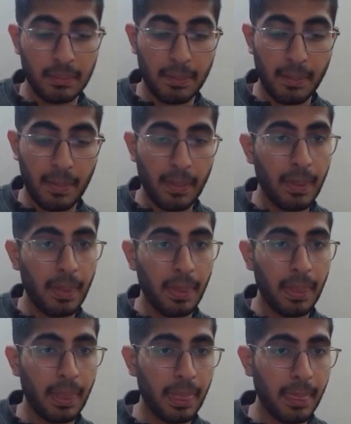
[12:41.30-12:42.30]

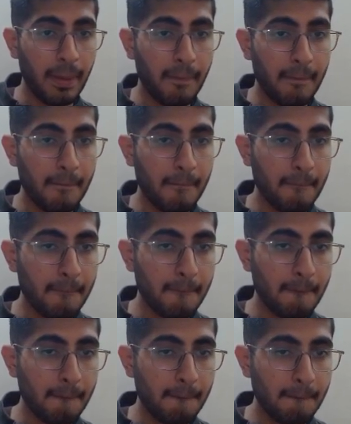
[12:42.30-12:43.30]

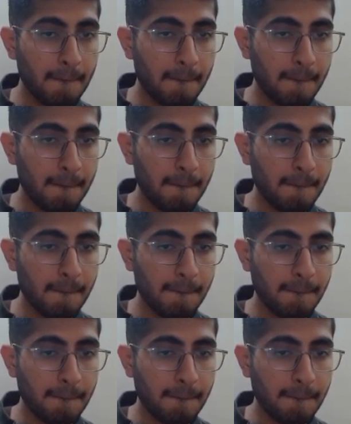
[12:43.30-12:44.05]
Nobody speaks.